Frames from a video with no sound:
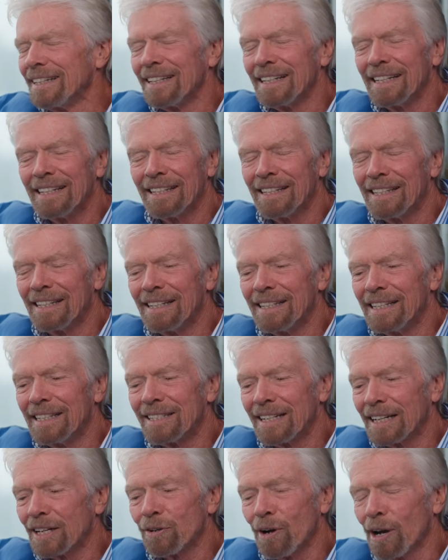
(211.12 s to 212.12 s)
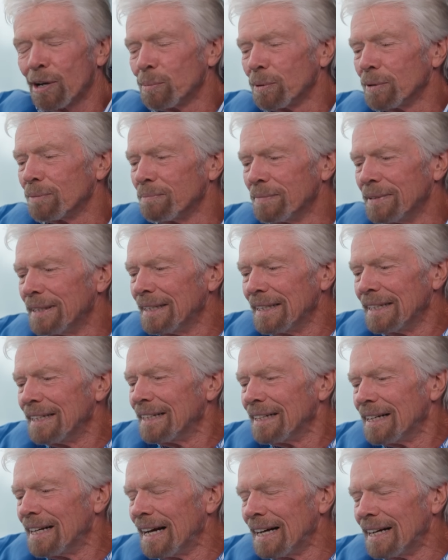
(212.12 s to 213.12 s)
the, this incredible
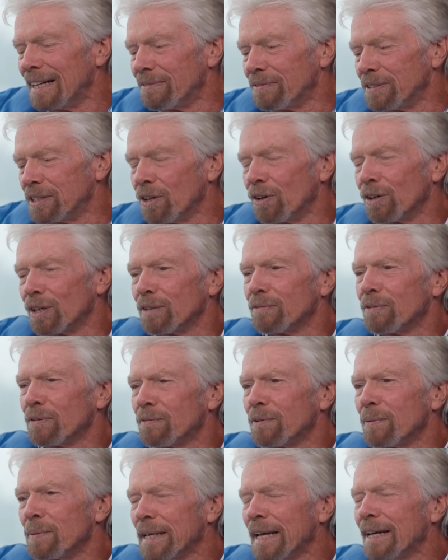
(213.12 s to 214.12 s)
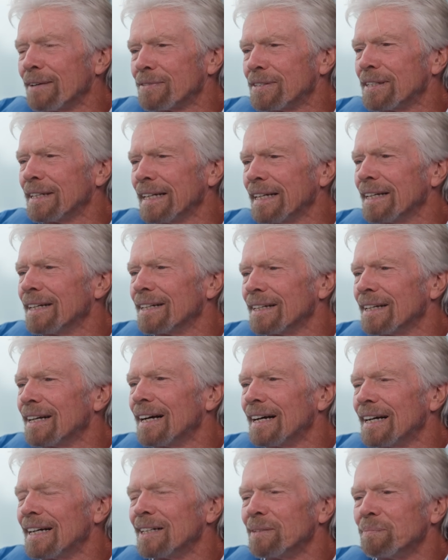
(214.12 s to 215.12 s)
uh, photographer from the FT
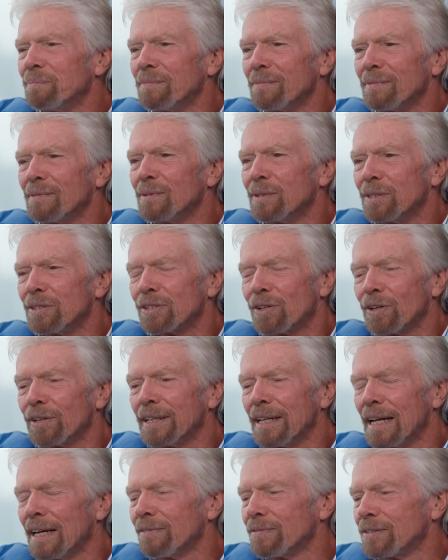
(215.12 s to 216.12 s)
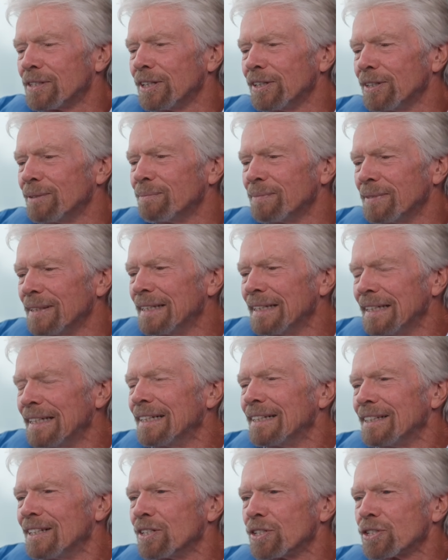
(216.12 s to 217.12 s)
um, was good enough to
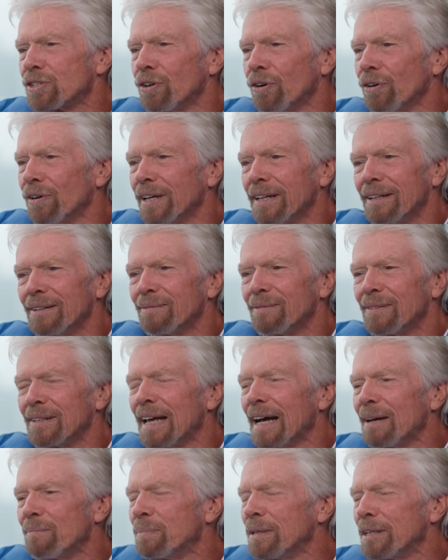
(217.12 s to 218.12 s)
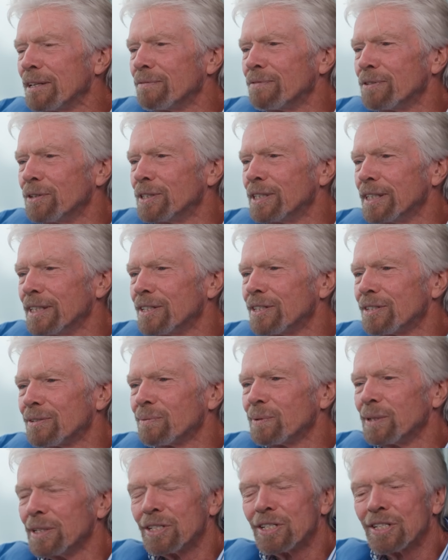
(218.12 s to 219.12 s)
destroy that bit of footage,
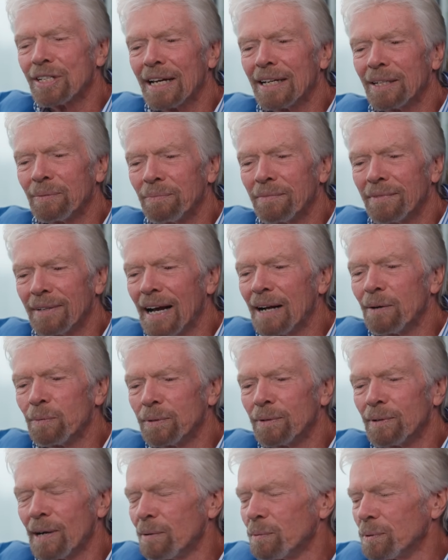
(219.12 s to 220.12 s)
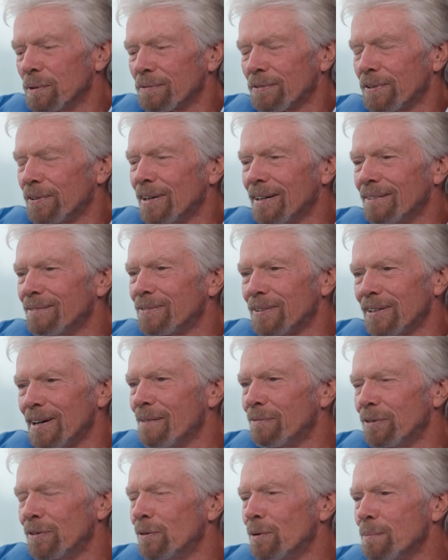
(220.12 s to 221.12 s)
which um, I will, I will for
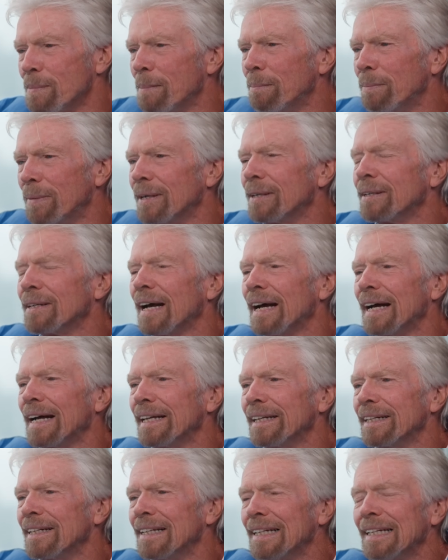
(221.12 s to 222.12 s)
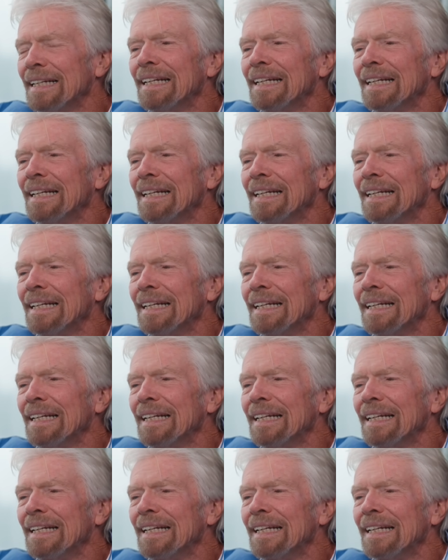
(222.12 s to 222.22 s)
forever remember. And